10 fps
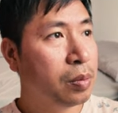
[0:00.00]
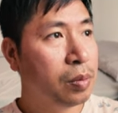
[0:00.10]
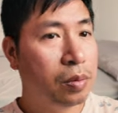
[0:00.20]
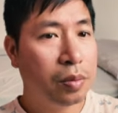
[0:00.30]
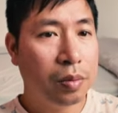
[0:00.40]

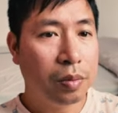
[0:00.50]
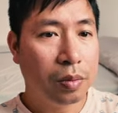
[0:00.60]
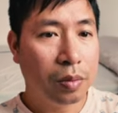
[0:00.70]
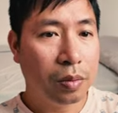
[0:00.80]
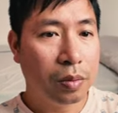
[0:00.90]

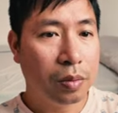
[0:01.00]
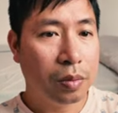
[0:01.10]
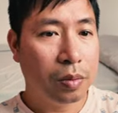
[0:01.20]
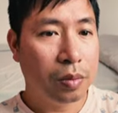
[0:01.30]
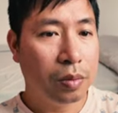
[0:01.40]

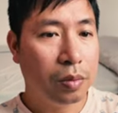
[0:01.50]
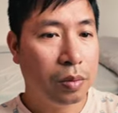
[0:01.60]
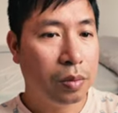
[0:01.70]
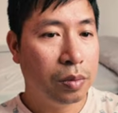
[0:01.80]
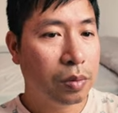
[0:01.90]

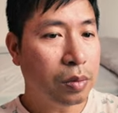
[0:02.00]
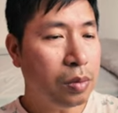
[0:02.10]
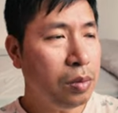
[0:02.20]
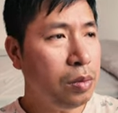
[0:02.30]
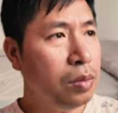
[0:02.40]

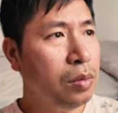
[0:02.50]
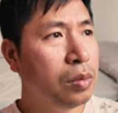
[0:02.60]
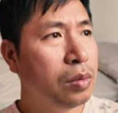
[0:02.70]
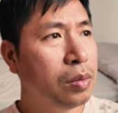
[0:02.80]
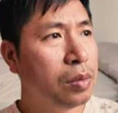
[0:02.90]
[no speech]